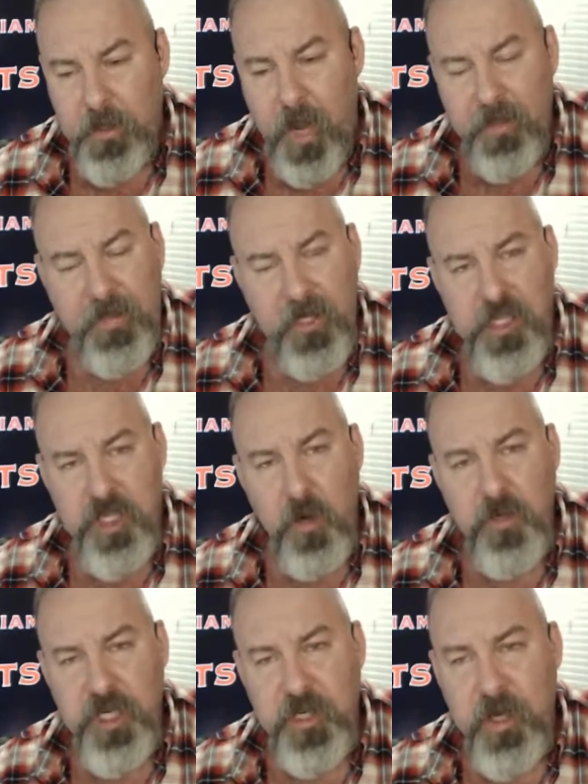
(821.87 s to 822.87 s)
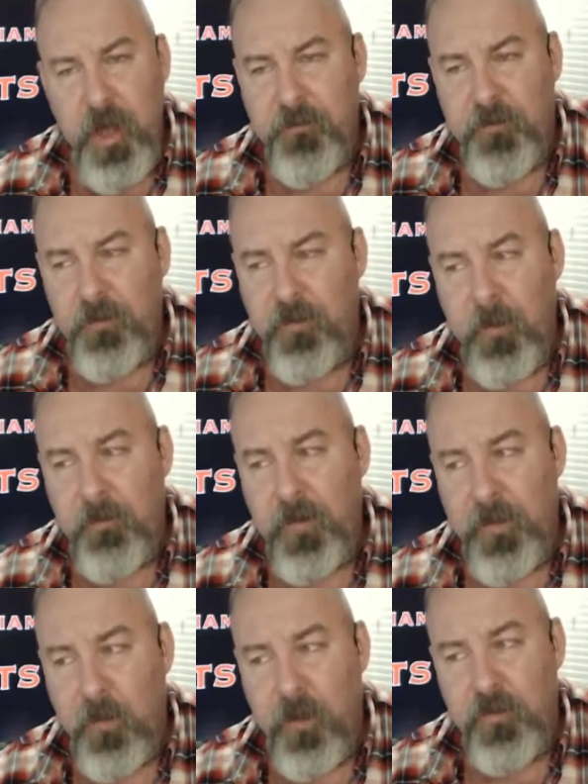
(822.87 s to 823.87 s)
got this show ginned up from
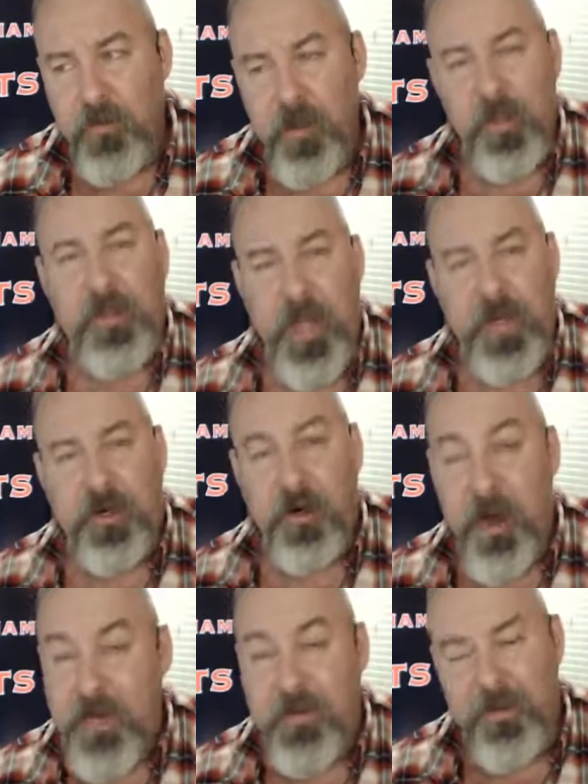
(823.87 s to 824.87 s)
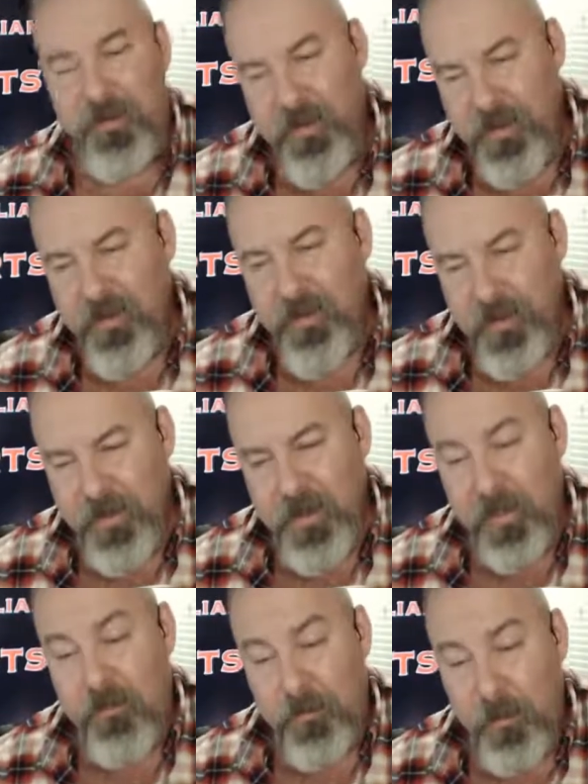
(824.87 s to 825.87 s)
something that wasn't really that great.
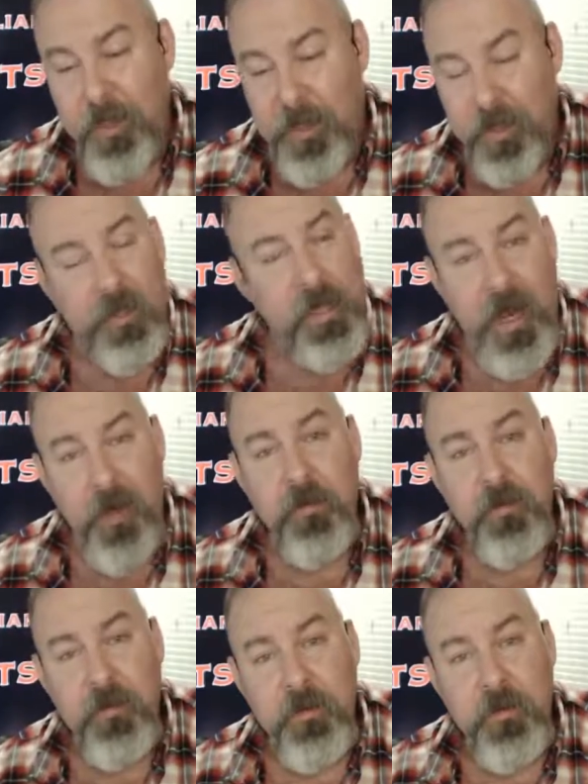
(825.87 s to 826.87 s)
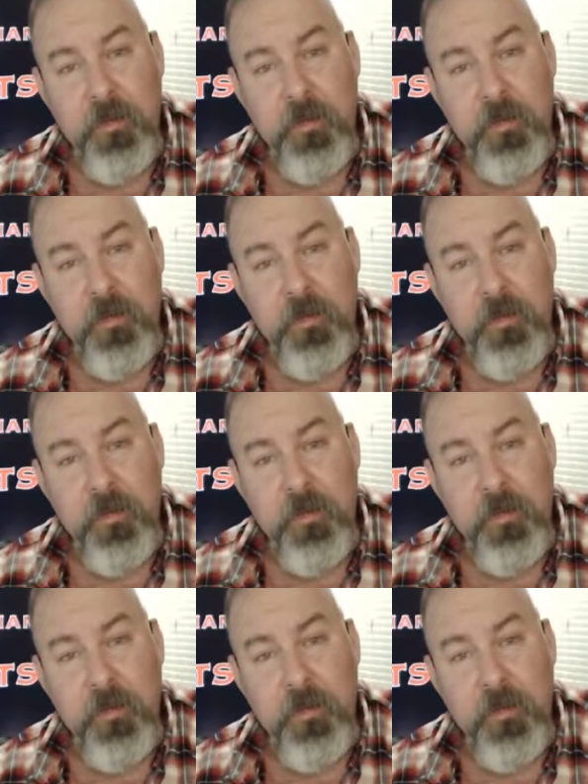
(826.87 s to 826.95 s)
It's pretty good now.